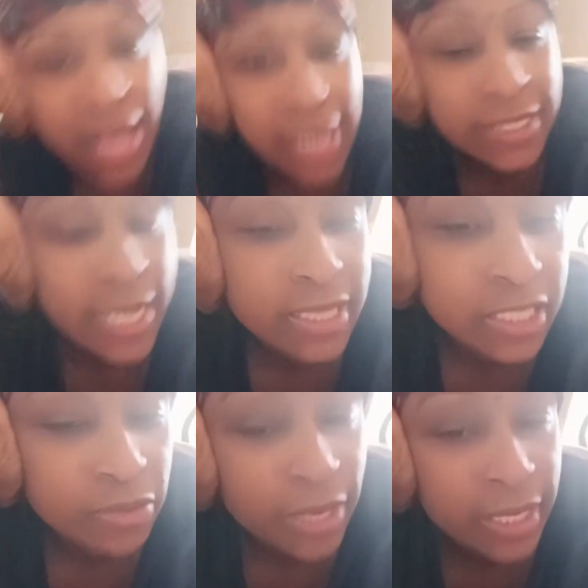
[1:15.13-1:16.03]
I said
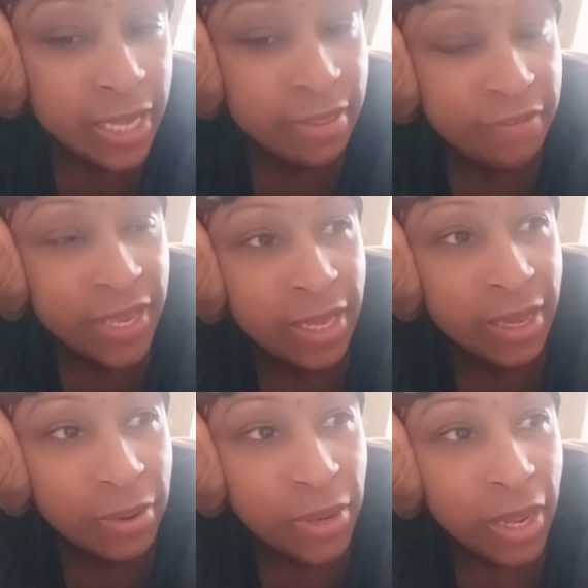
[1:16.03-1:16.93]
this on another
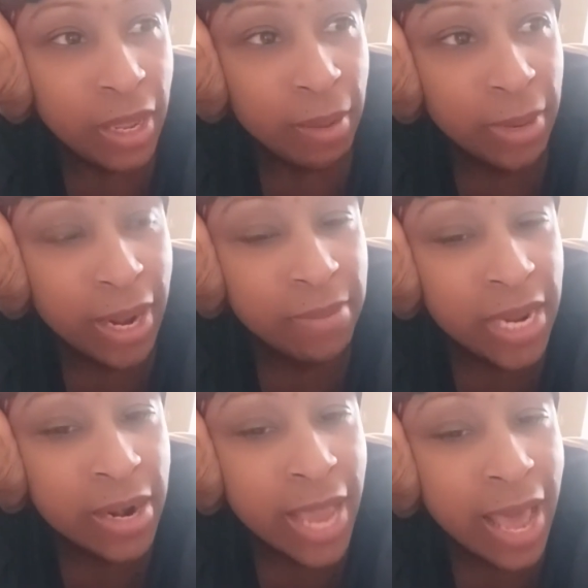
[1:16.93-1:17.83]
video, but I'm
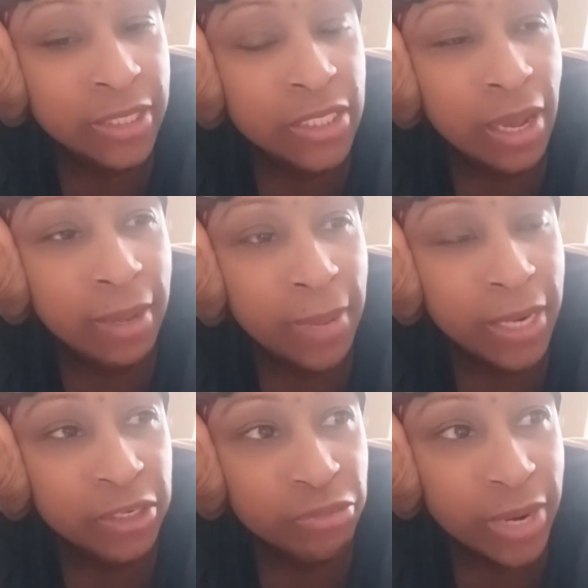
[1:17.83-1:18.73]
here now to talk
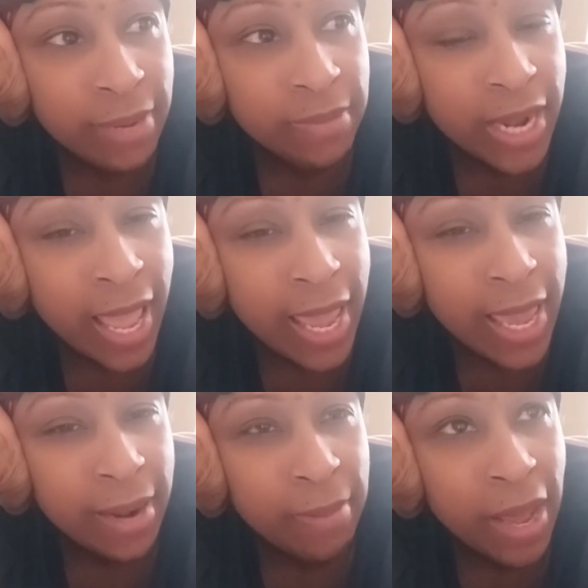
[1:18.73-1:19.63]
about a dream that I
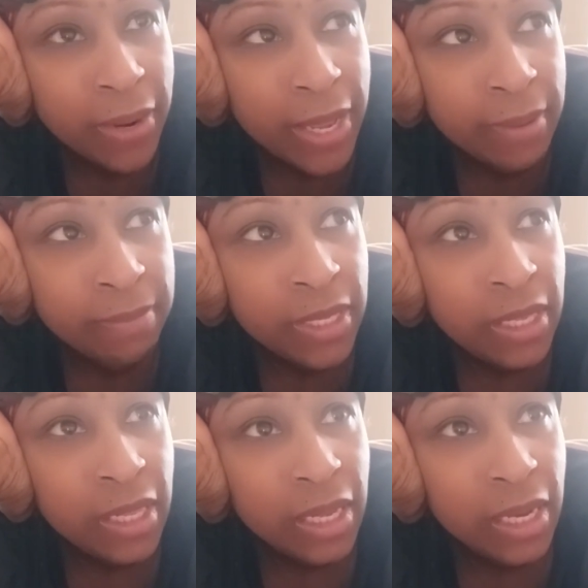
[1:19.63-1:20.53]
had about him
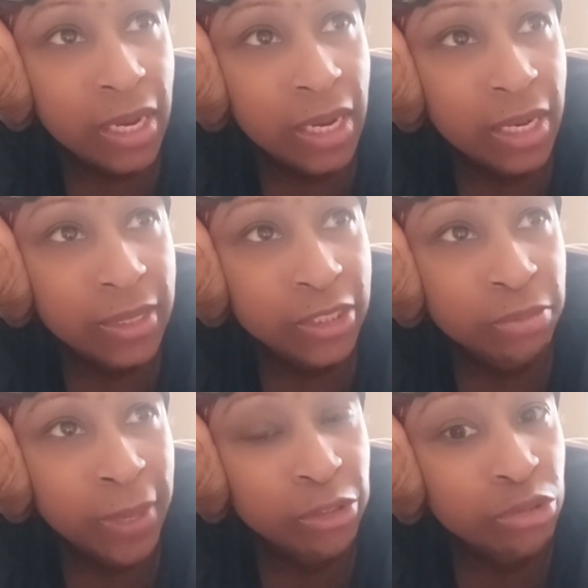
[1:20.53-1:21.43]

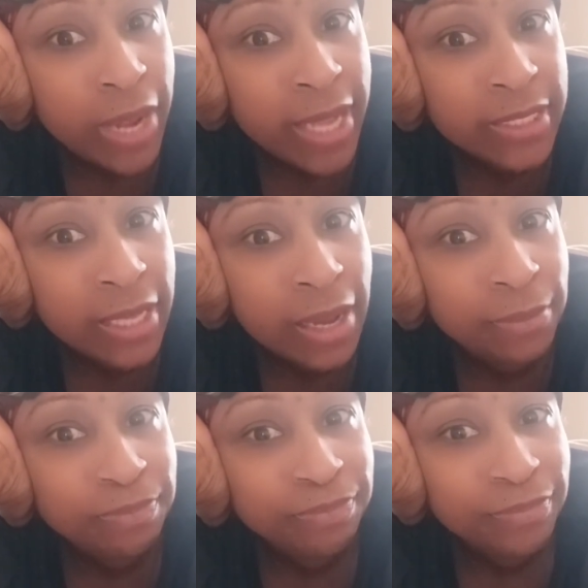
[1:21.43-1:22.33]
about 2 days
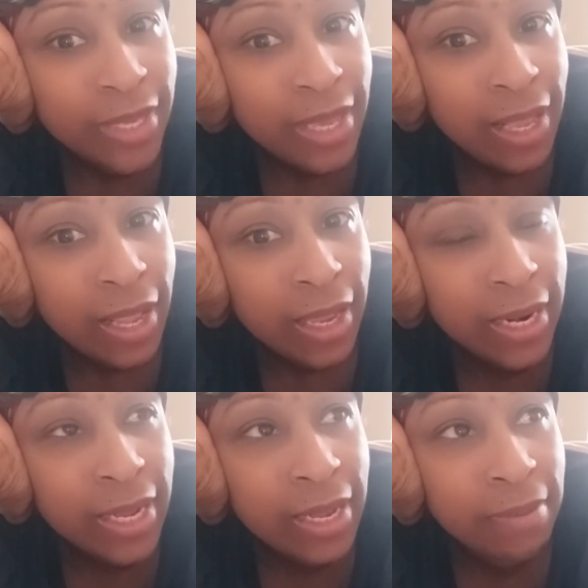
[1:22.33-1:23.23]
ago.
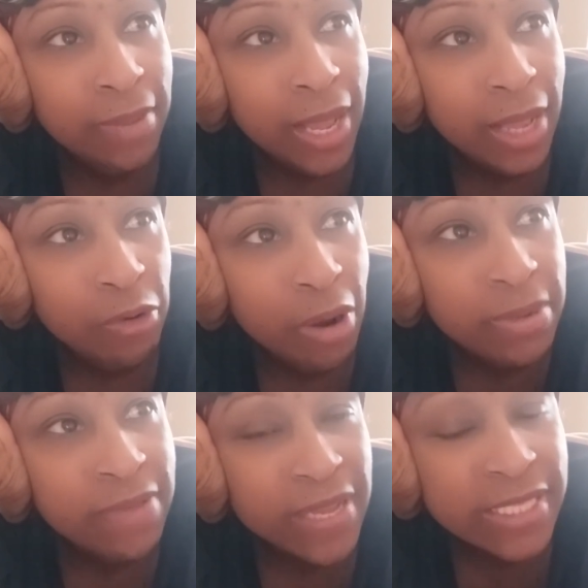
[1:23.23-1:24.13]
And
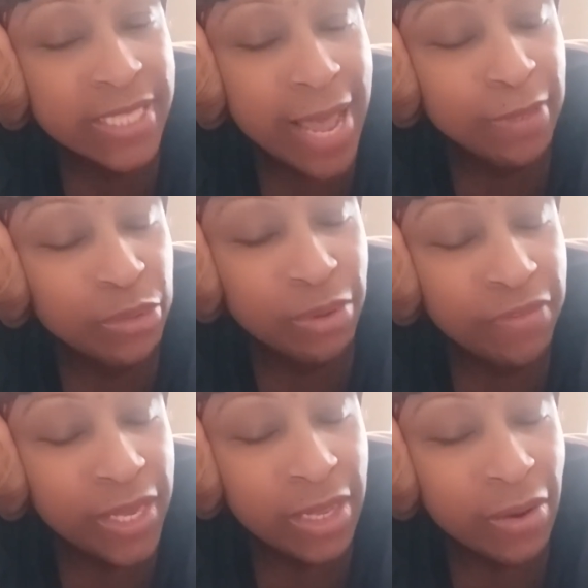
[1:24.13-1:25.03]
normally if I say I'm going to do a
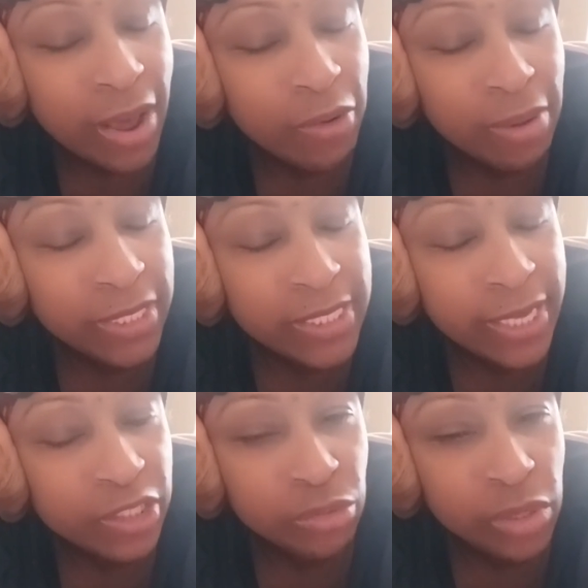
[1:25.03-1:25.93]
video, I normally
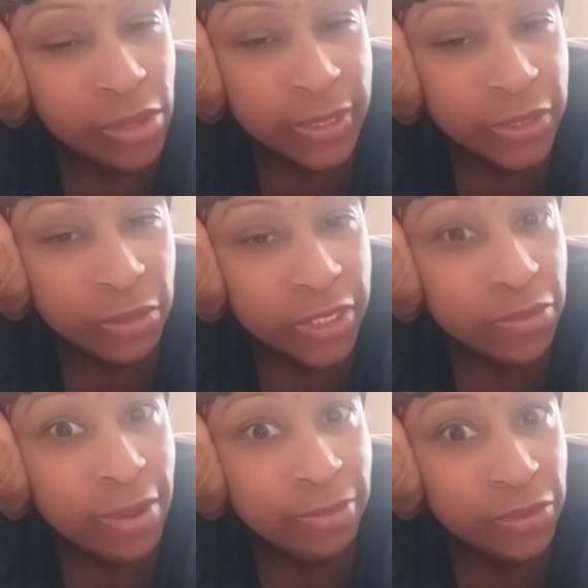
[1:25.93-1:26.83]
take too long to do it,
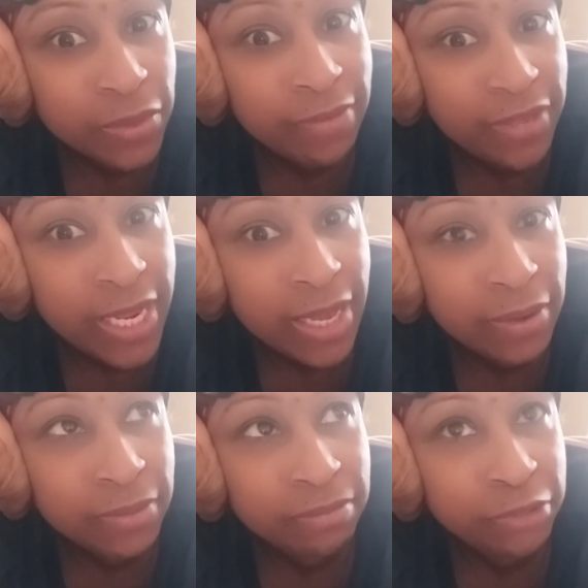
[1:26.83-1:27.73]
so I'm doing a
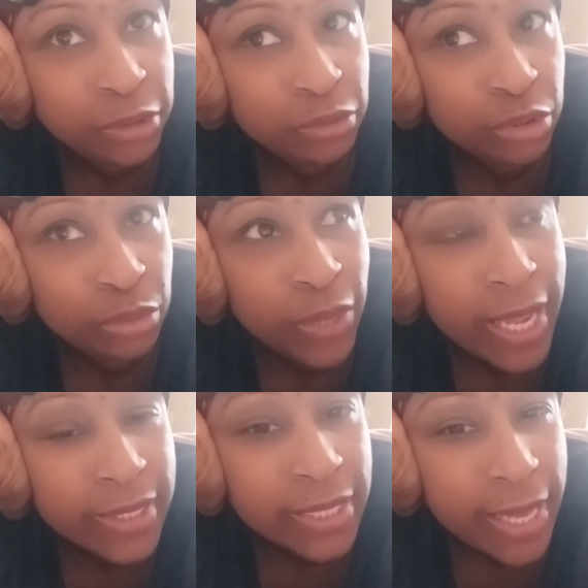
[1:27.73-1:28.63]
video 2
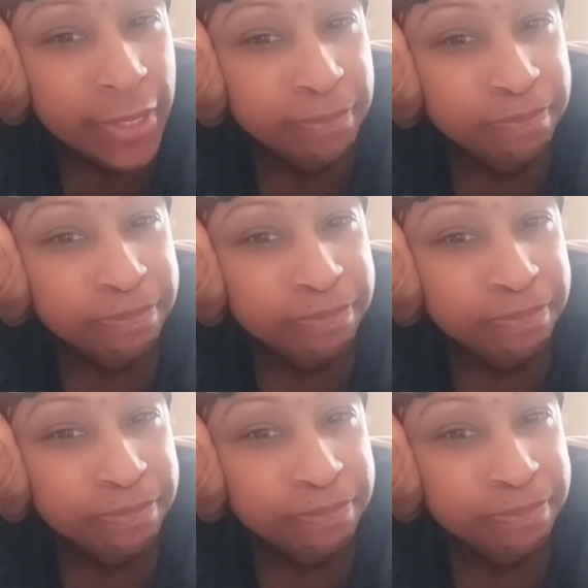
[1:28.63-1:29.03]
days later.